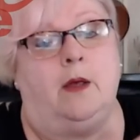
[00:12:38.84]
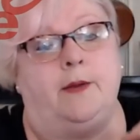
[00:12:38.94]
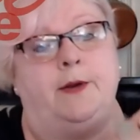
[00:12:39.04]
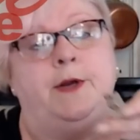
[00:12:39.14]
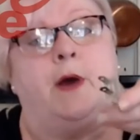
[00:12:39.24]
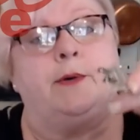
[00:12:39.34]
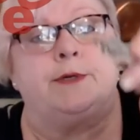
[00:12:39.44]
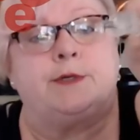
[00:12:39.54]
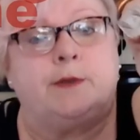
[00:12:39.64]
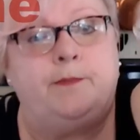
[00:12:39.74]

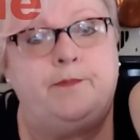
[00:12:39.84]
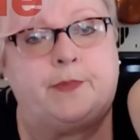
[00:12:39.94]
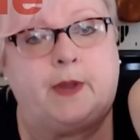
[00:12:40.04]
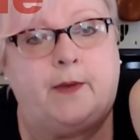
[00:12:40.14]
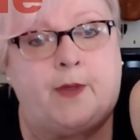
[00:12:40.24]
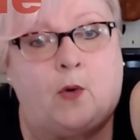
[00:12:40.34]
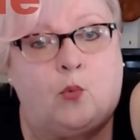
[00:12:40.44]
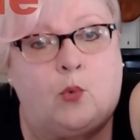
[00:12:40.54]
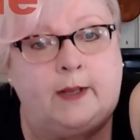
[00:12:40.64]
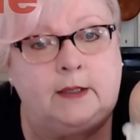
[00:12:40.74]
Notice that
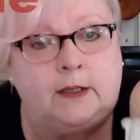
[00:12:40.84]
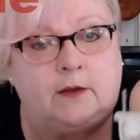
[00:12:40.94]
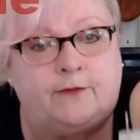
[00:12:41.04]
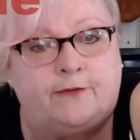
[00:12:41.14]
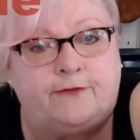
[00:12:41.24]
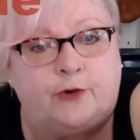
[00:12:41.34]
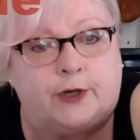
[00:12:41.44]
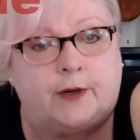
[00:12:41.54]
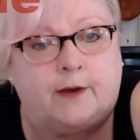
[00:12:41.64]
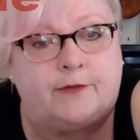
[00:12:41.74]
one little
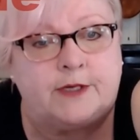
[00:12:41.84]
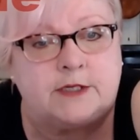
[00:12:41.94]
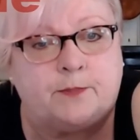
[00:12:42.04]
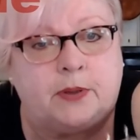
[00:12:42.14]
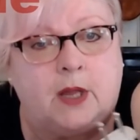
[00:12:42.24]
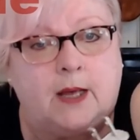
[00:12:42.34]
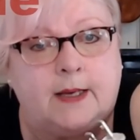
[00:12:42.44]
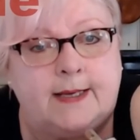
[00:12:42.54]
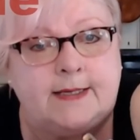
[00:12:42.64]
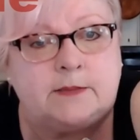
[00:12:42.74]
foot of this
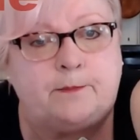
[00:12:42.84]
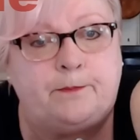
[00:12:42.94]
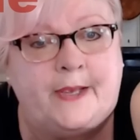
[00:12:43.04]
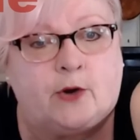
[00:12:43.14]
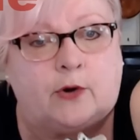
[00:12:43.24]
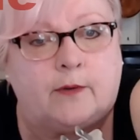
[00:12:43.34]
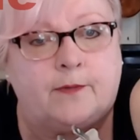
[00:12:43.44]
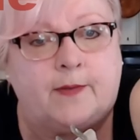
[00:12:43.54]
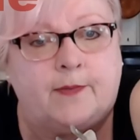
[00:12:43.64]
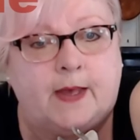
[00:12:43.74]
plug is bigger
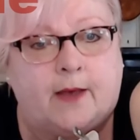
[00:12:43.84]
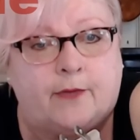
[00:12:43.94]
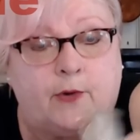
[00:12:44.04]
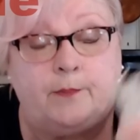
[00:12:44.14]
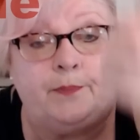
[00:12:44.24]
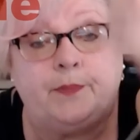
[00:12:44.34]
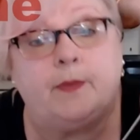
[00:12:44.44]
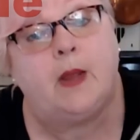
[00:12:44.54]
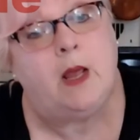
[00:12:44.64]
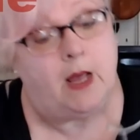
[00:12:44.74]
than the other.
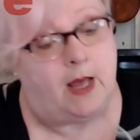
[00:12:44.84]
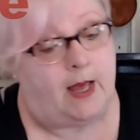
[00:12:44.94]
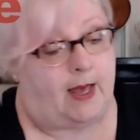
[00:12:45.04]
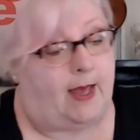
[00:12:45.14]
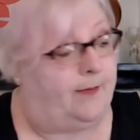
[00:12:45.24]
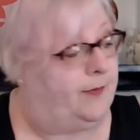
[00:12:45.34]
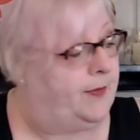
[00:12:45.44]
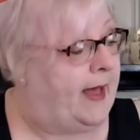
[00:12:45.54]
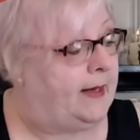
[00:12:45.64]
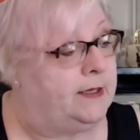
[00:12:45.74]
And
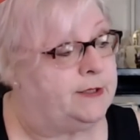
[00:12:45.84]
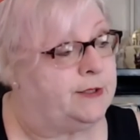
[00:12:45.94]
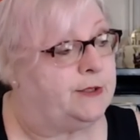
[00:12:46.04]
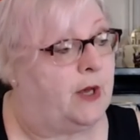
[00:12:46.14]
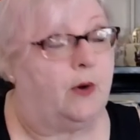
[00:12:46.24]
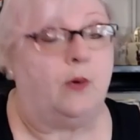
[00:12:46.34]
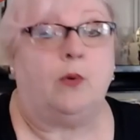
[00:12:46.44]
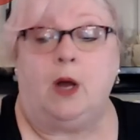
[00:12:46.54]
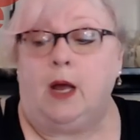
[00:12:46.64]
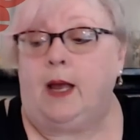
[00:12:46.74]
that is
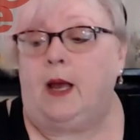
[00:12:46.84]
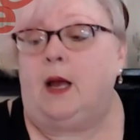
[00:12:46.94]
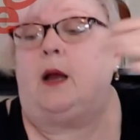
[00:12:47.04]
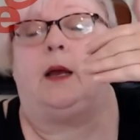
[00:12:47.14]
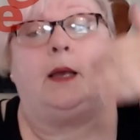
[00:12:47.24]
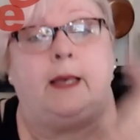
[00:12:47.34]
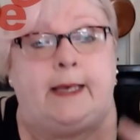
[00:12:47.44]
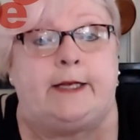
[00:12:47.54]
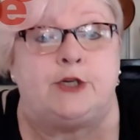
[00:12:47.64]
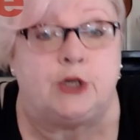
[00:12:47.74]
so
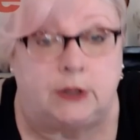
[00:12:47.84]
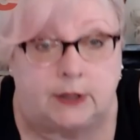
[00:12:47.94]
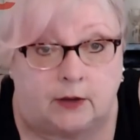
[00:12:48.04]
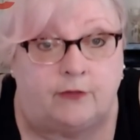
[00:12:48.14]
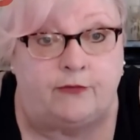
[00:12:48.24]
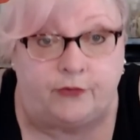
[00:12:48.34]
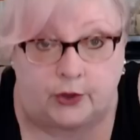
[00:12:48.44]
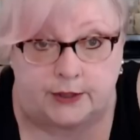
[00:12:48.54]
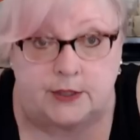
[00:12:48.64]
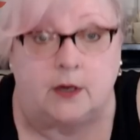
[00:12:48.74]
each little
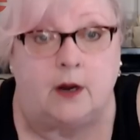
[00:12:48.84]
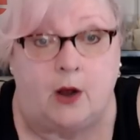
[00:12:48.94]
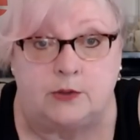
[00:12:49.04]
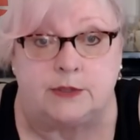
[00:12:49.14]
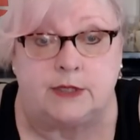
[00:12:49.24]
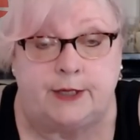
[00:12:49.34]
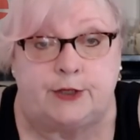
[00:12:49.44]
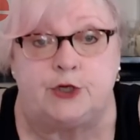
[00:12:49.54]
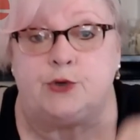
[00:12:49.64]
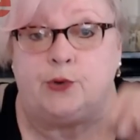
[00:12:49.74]
foot goes
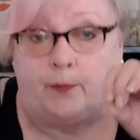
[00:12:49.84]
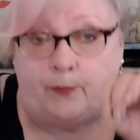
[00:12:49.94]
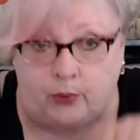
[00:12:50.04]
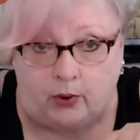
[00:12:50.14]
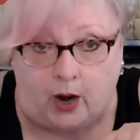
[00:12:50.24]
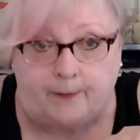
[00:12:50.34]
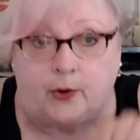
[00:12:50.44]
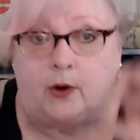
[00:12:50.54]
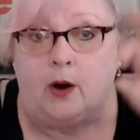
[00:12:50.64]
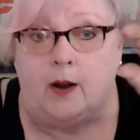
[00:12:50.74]
into the
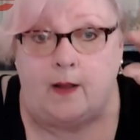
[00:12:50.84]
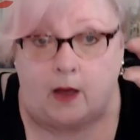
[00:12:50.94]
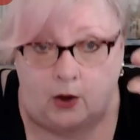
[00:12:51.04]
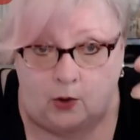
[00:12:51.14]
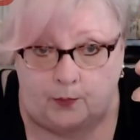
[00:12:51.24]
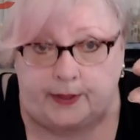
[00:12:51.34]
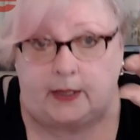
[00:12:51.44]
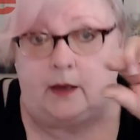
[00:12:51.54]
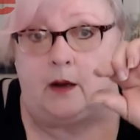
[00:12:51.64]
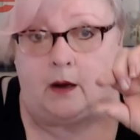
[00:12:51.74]
proper
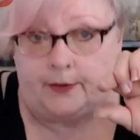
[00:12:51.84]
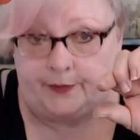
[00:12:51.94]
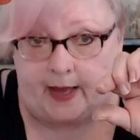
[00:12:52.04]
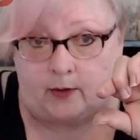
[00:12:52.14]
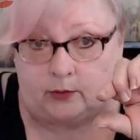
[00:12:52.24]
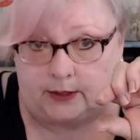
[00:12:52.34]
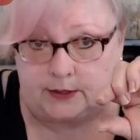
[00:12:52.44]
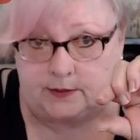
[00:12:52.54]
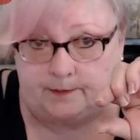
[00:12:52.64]
opening on the outlet.